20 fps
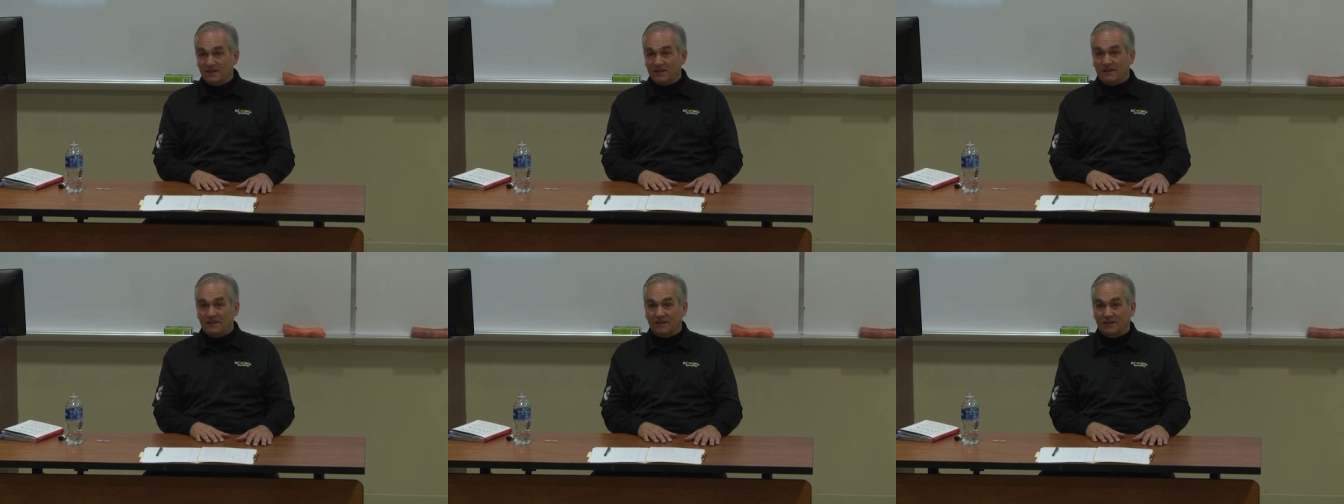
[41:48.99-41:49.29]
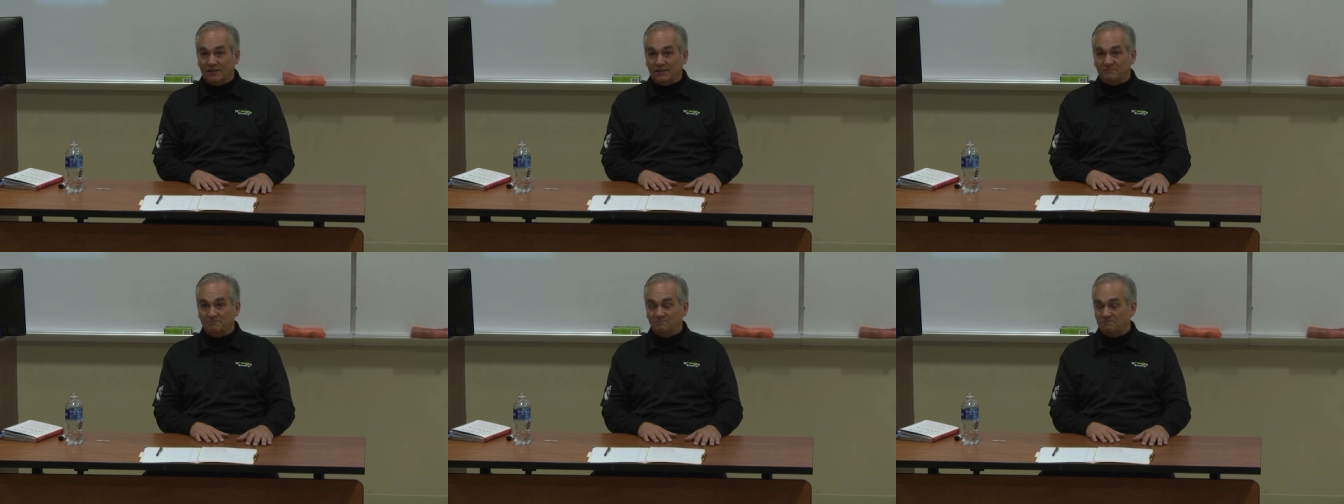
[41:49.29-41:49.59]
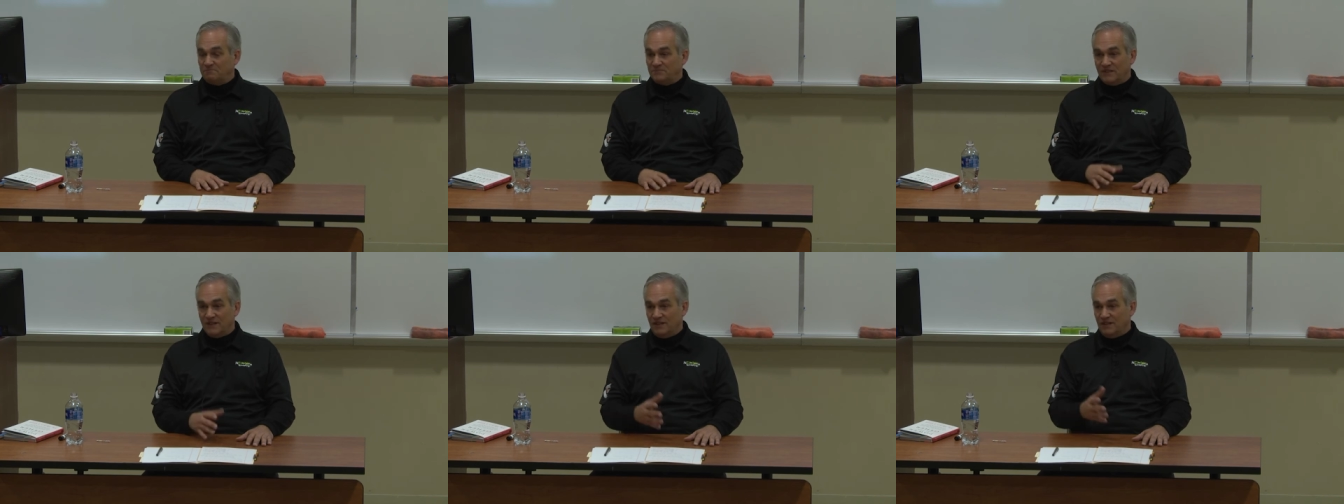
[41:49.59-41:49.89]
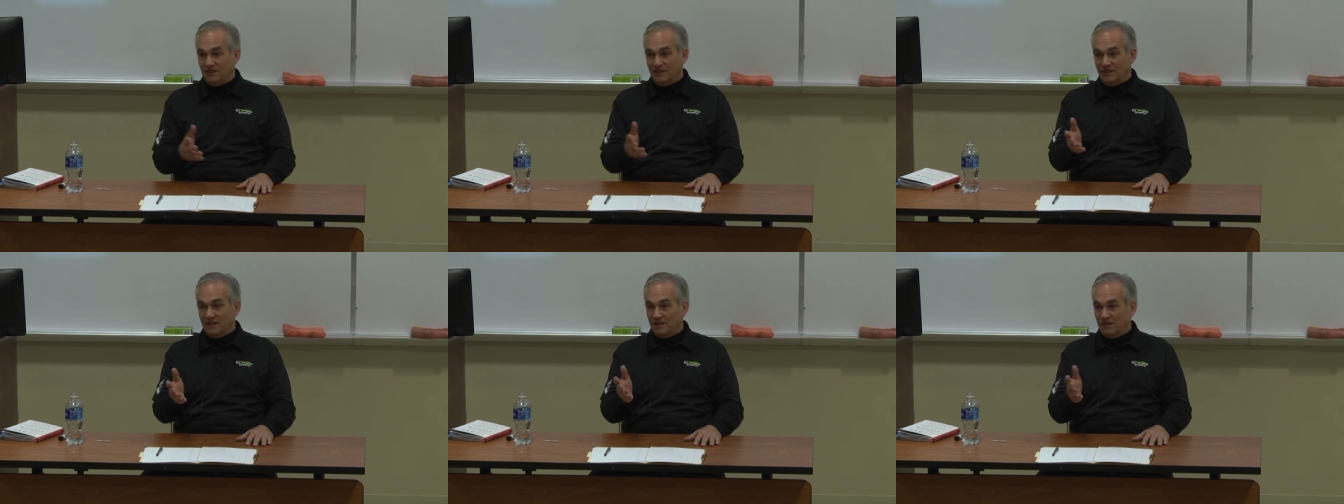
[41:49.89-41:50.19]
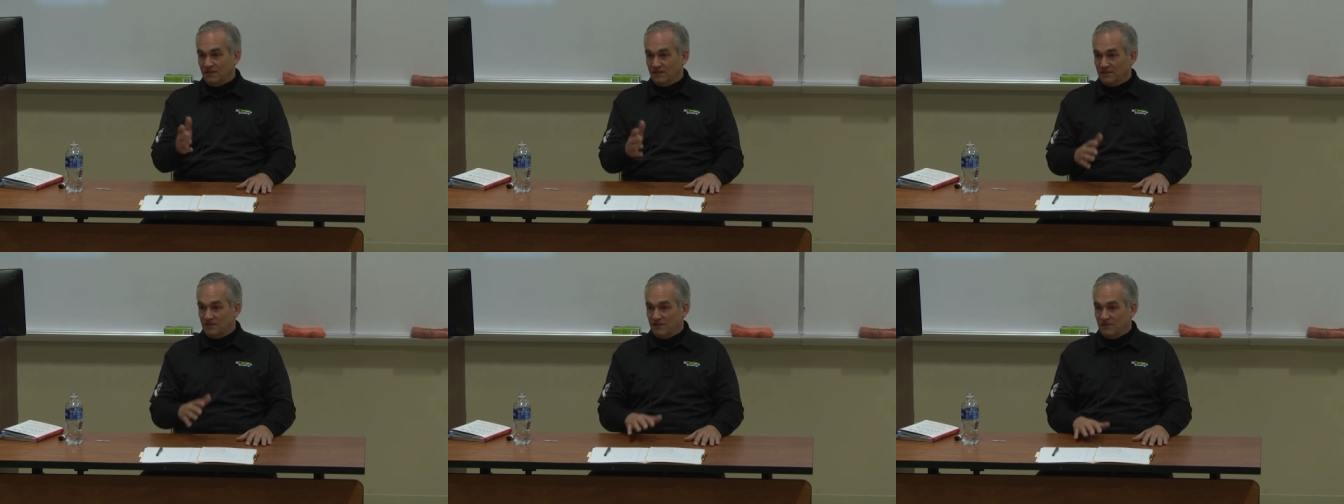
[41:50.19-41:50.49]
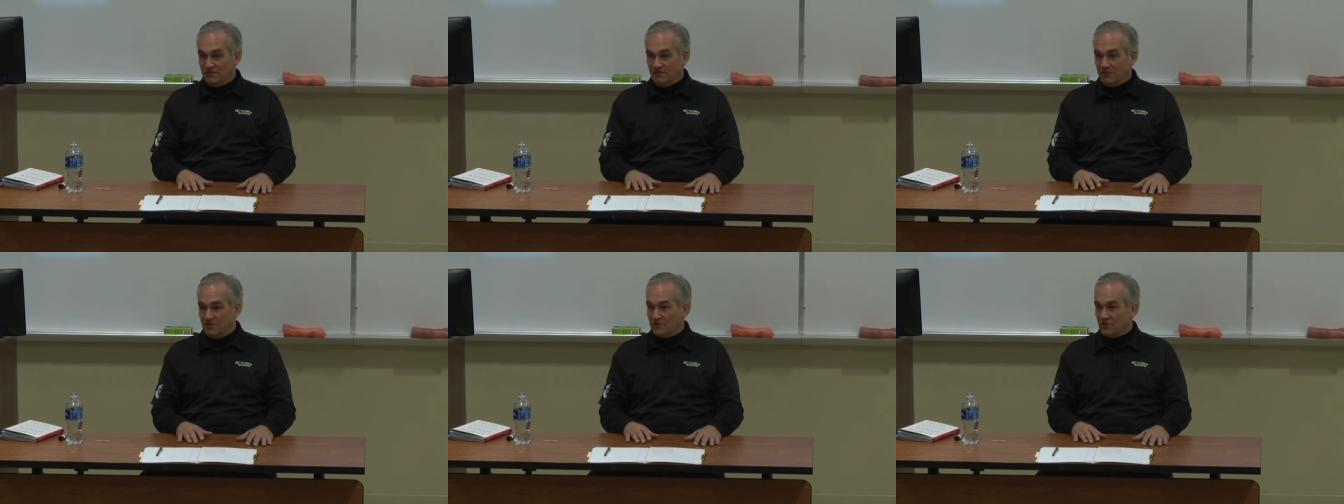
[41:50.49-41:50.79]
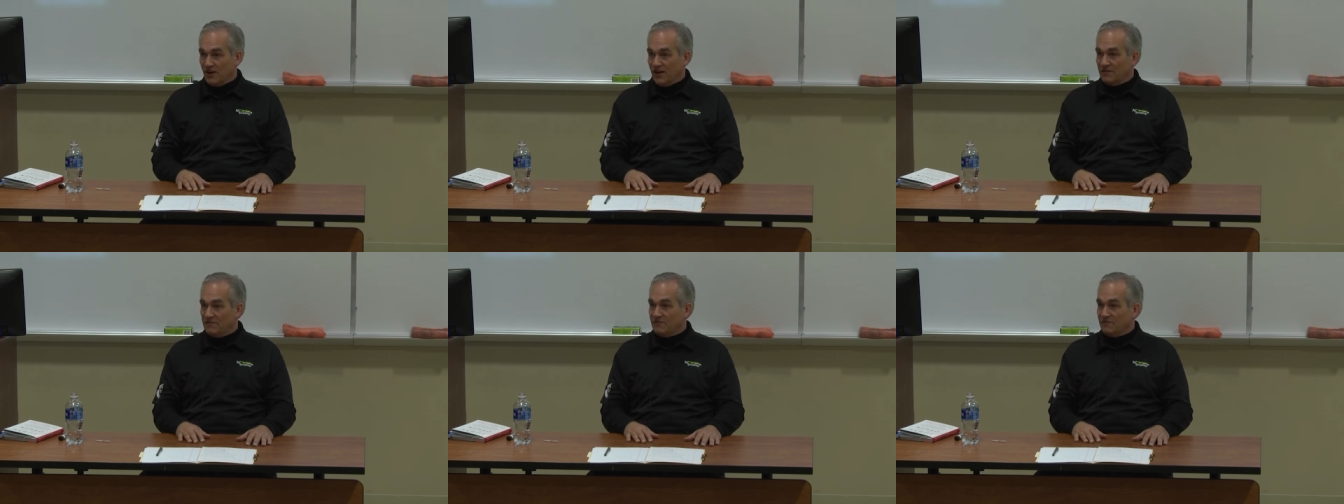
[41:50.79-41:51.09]
Um, uh, if you
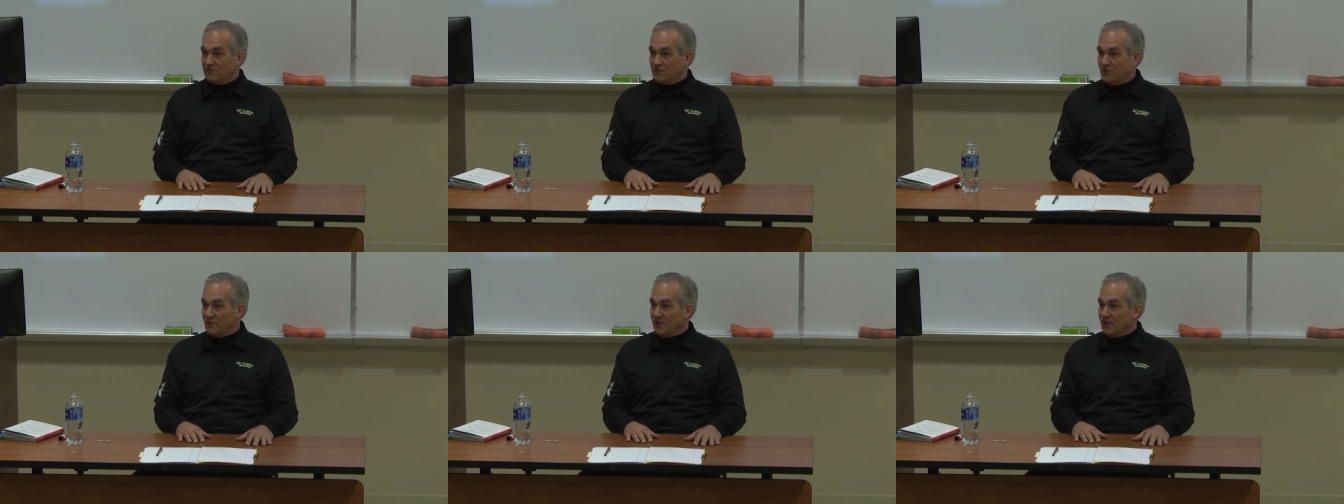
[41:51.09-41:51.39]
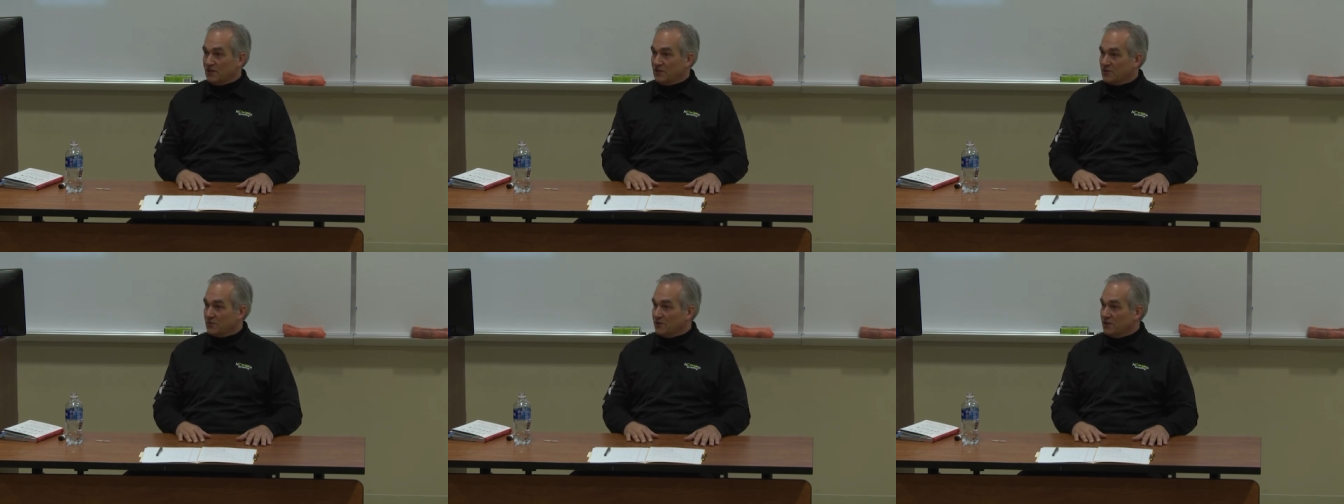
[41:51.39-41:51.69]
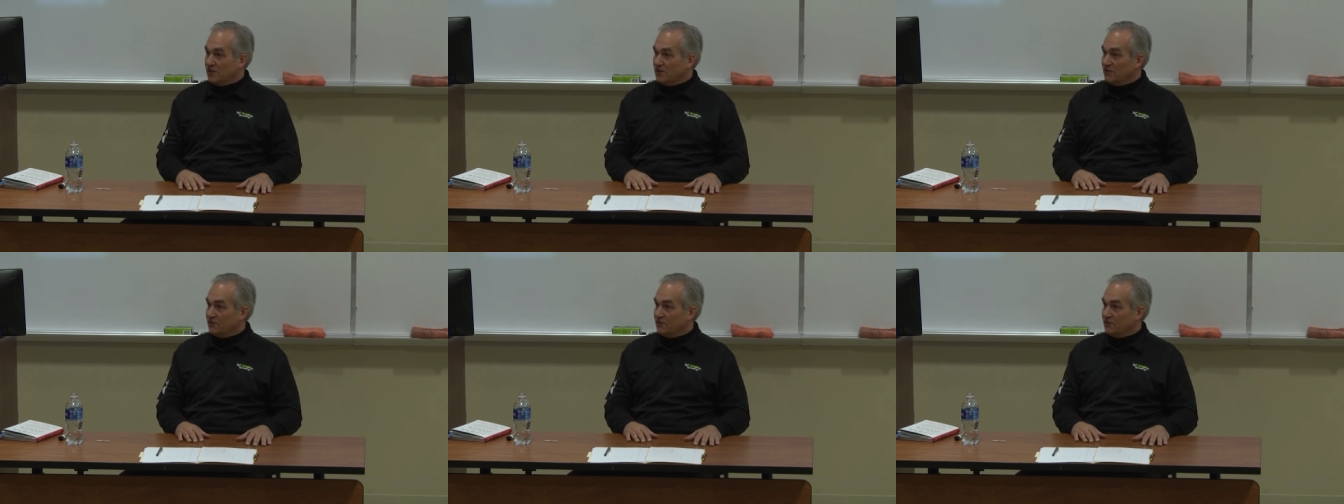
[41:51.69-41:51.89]
drive 283,